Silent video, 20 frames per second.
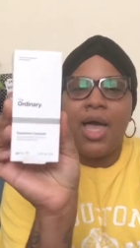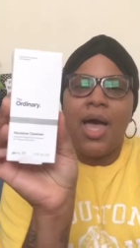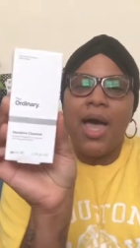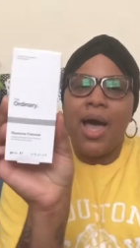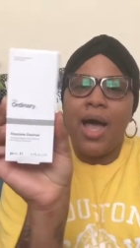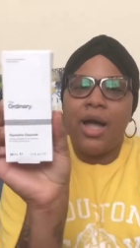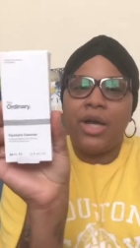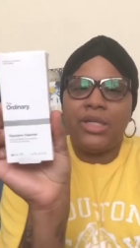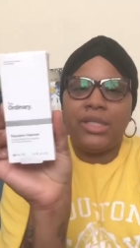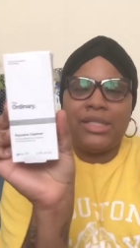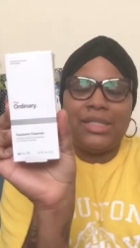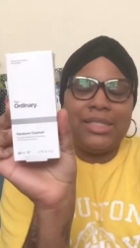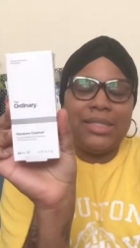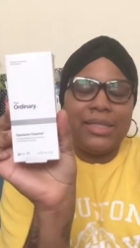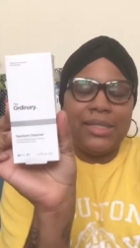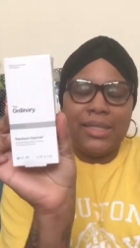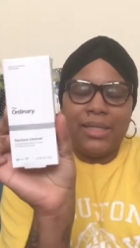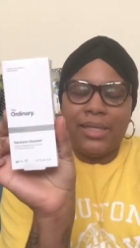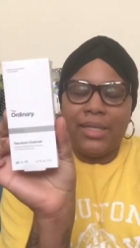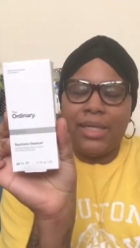I heard it's
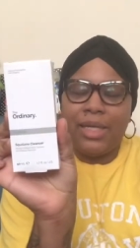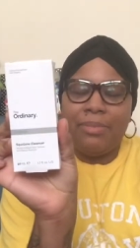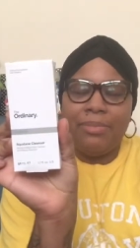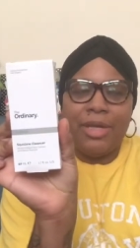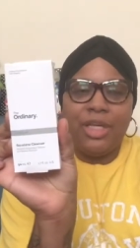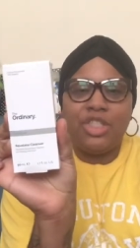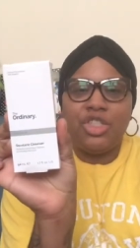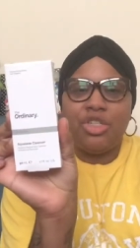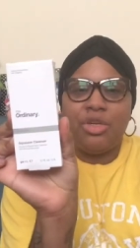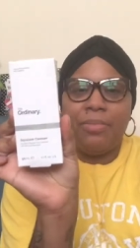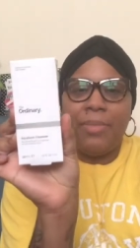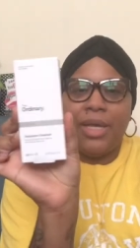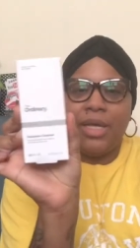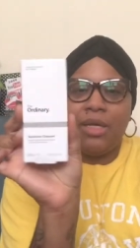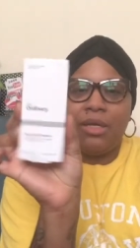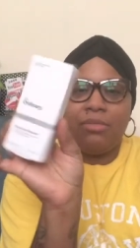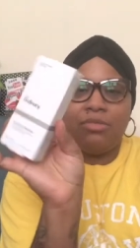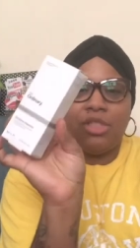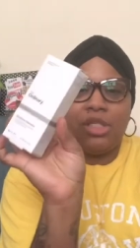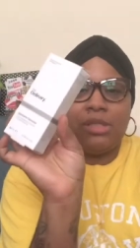good. It makes your
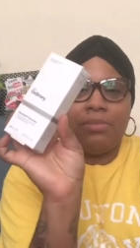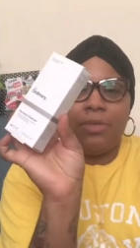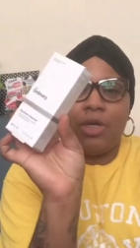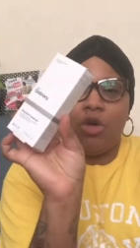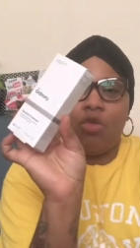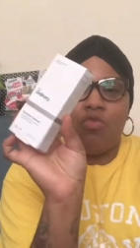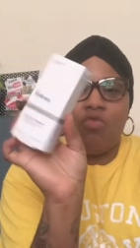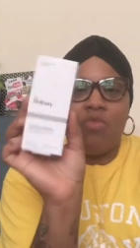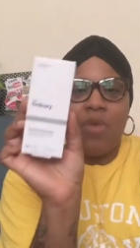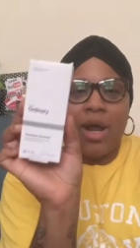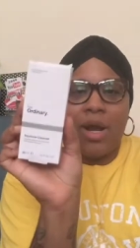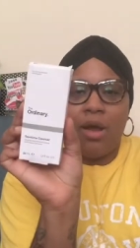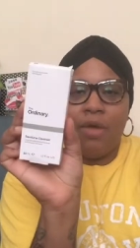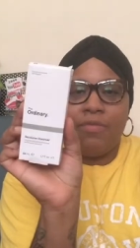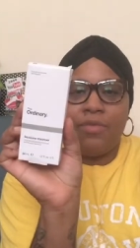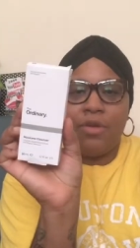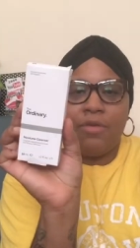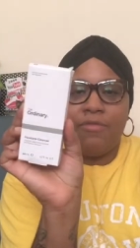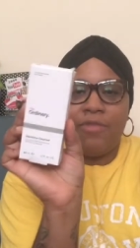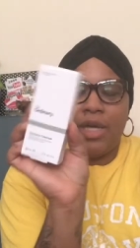makeup just melt right off
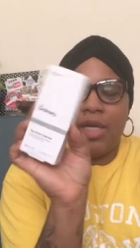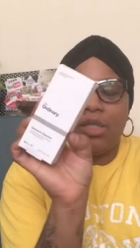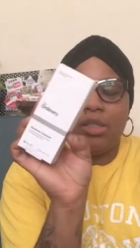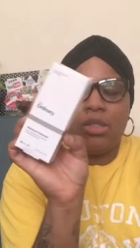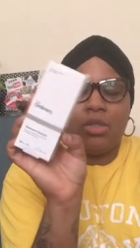your face.